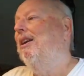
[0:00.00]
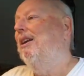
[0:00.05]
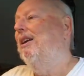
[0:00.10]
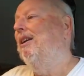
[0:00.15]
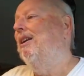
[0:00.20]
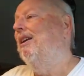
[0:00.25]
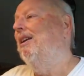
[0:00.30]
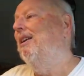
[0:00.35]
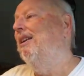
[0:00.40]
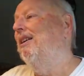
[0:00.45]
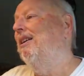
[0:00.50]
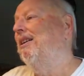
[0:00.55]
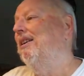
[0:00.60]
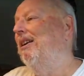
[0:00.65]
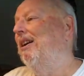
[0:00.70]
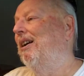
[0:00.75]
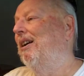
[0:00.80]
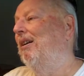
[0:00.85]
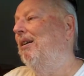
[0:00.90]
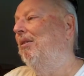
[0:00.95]
And
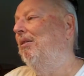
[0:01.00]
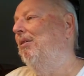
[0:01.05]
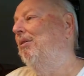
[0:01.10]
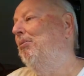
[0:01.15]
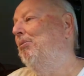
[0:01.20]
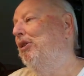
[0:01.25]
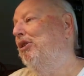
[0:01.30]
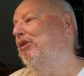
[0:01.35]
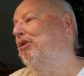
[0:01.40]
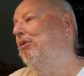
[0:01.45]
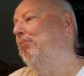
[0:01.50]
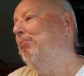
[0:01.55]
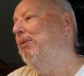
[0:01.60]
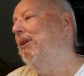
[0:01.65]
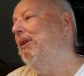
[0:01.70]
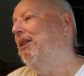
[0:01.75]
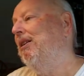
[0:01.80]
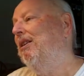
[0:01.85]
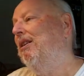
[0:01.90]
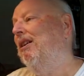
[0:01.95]
now Mr.
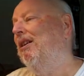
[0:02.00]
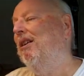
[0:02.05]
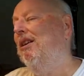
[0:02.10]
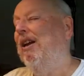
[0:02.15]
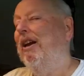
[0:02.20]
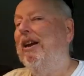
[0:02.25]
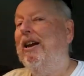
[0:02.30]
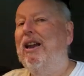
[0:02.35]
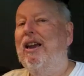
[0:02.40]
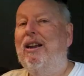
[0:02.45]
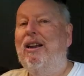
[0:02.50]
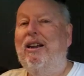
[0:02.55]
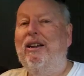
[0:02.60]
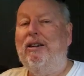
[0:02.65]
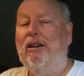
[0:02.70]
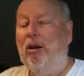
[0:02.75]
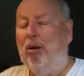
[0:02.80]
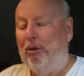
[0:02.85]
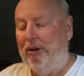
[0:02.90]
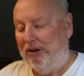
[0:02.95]
Peak, I kind of
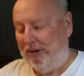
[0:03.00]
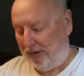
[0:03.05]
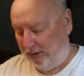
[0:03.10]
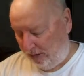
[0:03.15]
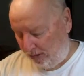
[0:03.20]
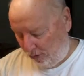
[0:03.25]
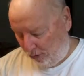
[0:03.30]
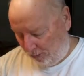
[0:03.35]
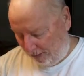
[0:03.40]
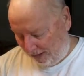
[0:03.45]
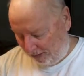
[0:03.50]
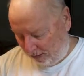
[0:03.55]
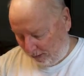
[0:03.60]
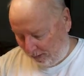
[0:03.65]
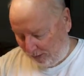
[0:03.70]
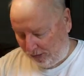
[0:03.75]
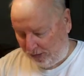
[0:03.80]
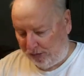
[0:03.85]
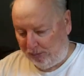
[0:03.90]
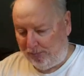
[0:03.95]
like to always go back to
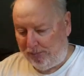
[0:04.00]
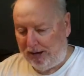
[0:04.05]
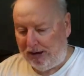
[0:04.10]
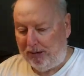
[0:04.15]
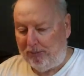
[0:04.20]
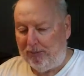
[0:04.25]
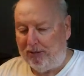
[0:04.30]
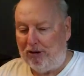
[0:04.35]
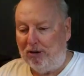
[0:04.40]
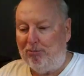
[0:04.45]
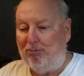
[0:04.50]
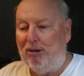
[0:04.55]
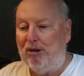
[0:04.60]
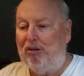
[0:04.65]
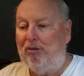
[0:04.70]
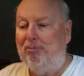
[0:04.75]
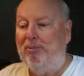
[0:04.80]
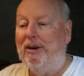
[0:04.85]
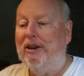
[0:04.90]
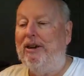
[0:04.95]
Mr. Peak. So
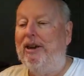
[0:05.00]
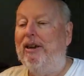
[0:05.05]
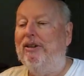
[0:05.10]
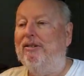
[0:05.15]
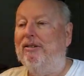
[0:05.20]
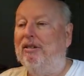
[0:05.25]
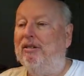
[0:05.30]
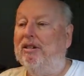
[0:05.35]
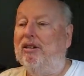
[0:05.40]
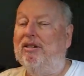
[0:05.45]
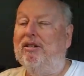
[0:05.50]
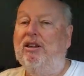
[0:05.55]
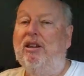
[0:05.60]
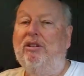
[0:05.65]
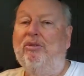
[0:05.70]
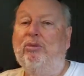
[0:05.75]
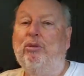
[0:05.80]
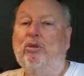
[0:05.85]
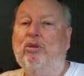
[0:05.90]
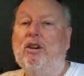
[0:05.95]
Mr. Peak has a
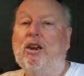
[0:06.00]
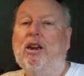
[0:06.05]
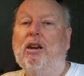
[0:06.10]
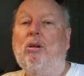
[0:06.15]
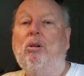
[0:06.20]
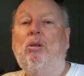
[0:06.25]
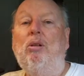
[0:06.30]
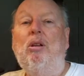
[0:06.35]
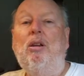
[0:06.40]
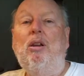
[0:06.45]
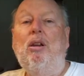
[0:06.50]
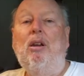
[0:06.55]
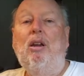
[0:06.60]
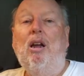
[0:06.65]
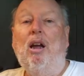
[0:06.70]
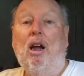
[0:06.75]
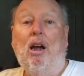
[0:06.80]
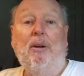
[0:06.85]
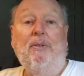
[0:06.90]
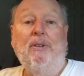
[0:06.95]
successful channel,
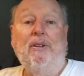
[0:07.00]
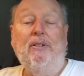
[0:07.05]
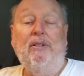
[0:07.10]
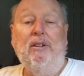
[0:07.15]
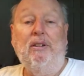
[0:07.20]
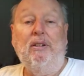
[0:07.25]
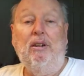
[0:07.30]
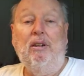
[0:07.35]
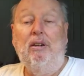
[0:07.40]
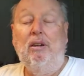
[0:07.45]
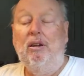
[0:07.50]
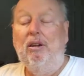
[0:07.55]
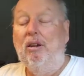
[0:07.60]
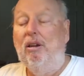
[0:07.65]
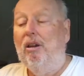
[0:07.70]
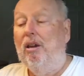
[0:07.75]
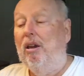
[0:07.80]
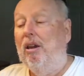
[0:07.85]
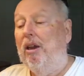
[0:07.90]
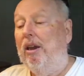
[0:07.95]
obviously,
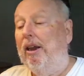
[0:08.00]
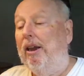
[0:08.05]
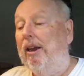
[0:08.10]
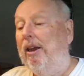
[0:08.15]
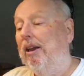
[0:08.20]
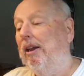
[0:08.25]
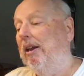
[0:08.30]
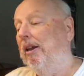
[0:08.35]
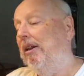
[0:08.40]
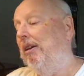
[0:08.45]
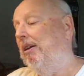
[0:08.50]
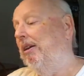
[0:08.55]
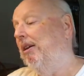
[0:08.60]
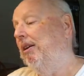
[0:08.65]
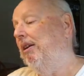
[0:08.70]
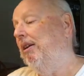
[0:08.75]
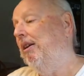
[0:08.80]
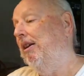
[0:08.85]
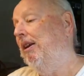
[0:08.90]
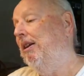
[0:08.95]
and
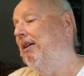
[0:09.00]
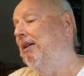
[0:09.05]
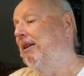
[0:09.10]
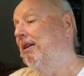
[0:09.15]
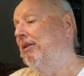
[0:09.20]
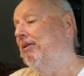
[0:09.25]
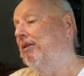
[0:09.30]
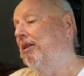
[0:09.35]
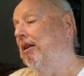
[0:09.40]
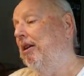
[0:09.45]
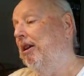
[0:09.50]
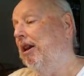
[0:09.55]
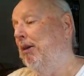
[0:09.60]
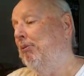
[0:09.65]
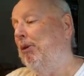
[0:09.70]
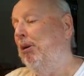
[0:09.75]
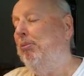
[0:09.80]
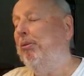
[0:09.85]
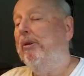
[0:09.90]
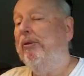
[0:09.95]
he has
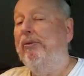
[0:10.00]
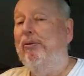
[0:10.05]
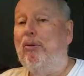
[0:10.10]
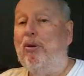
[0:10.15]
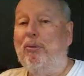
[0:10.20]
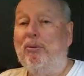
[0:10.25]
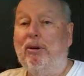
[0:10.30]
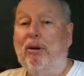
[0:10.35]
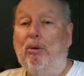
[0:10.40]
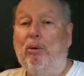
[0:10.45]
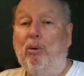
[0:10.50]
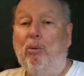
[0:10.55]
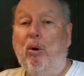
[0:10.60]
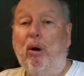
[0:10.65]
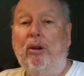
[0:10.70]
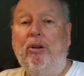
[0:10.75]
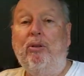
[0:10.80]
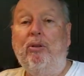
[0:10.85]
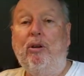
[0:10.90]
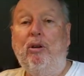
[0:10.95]
come up with a formula that
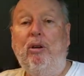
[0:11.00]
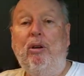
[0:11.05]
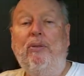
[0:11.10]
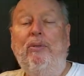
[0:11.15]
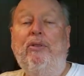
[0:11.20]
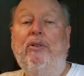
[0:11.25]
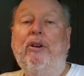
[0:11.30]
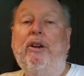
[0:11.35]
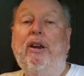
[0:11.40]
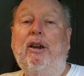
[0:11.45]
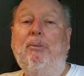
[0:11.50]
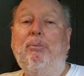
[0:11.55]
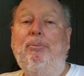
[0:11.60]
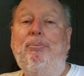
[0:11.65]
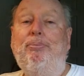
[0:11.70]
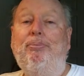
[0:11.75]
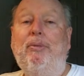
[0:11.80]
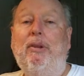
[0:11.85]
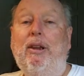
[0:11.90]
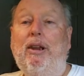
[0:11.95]
works good for him.
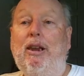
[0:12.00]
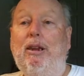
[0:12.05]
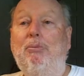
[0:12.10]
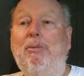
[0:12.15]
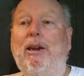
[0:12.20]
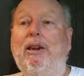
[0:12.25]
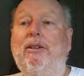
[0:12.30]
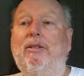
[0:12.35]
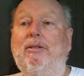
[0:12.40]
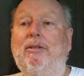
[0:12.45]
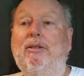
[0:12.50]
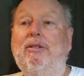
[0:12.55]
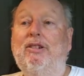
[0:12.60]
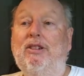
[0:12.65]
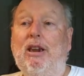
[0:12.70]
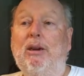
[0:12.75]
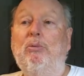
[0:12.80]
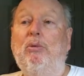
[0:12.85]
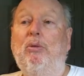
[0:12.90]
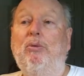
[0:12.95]
He makes
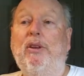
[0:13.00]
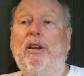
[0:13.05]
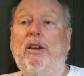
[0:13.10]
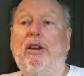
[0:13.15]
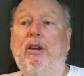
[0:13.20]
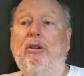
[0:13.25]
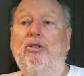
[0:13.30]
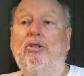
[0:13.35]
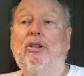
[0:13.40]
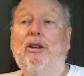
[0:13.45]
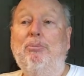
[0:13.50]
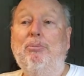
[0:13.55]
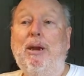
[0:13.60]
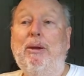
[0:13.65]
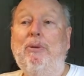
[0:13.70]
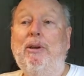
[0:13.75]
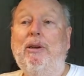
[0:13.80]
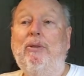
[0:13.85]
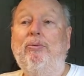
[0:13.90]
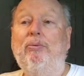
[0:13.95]
several videos,
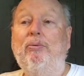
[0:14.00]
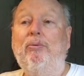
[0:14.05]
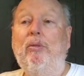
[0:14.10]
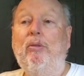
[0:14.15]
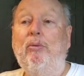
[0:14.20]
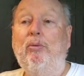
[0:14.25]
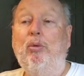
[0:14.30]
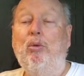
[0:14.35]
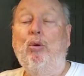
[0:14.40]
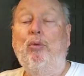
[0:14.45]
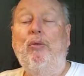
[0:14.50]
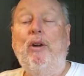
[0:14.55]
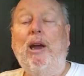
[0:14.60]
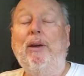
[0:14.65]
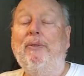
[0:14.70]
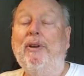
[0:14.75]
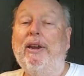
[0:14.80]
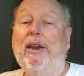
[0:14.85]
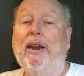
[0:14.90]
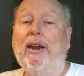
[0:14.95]
maybe 4 or
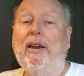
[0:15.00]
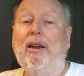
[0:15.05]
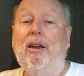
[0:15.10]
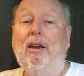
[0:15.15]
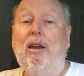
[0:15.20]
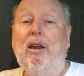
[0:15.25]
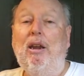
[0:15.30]
5 a day,